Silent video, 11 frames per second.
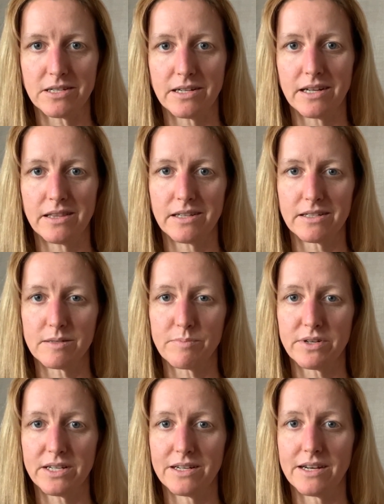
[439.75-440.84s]
And I think it's
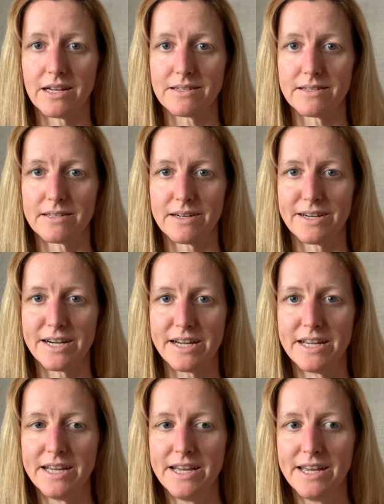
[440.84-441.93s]
pretty unnecessary.
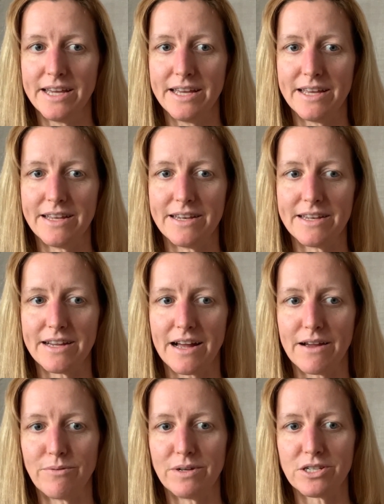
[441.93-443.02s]
And
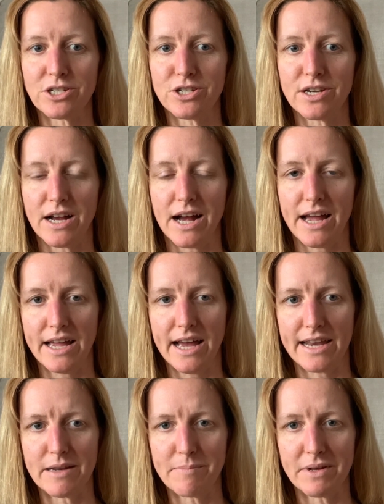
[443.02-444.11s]
I wish I
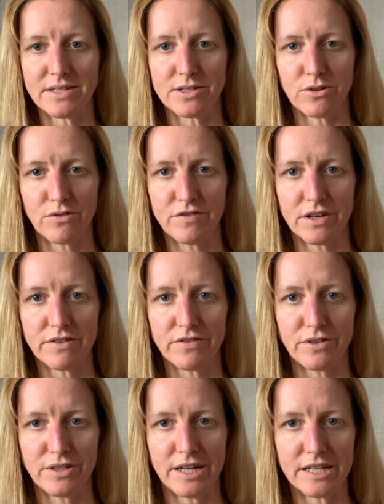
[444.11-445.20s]
hadn't been so
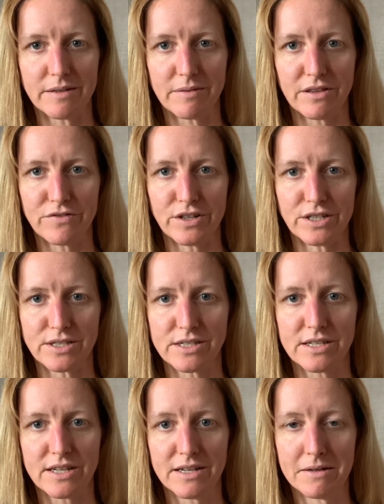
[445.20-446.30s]
fearful like the
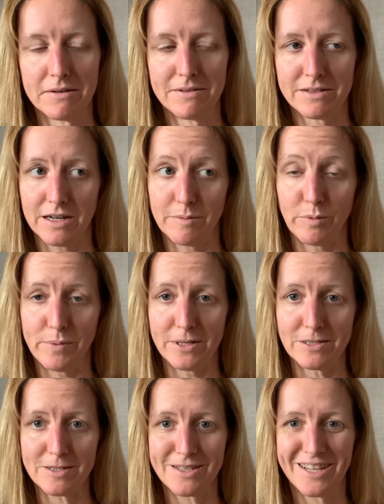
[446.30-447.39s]
first couple
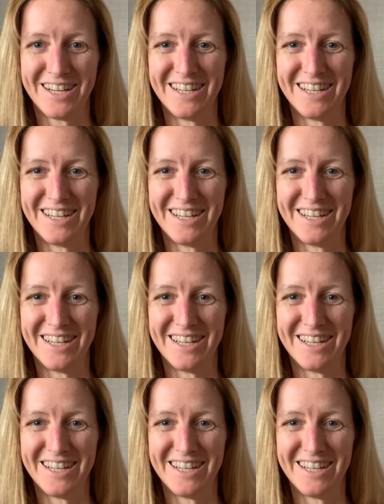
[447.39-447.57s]
months.